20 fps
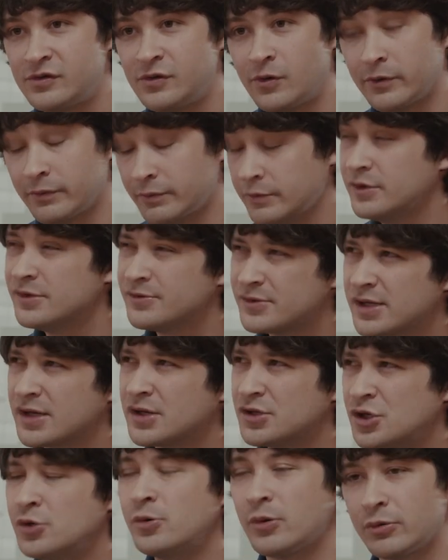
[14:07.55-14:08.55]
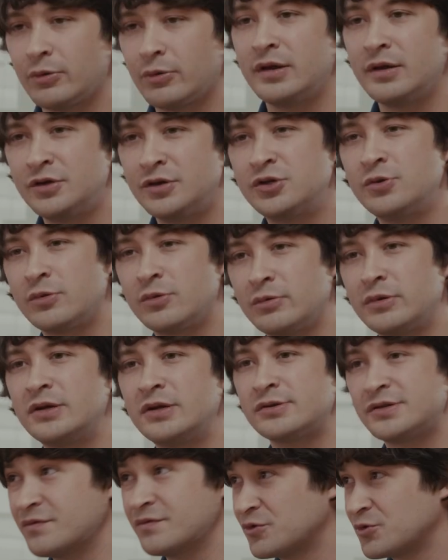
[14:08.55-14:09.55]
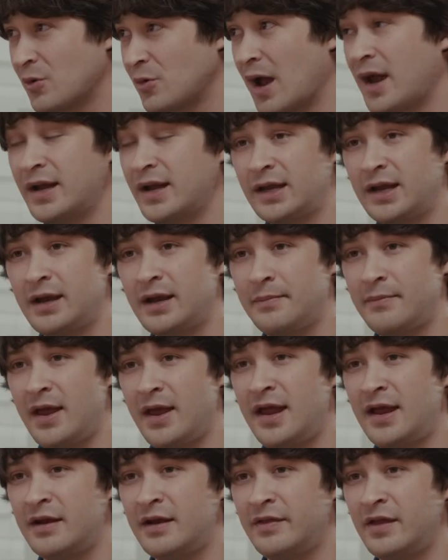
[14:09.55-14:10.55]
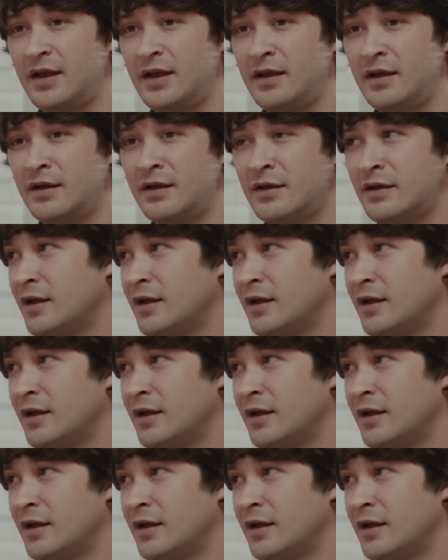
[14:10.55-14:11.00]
or it was like 2 or 3 years of trying to get it made, and then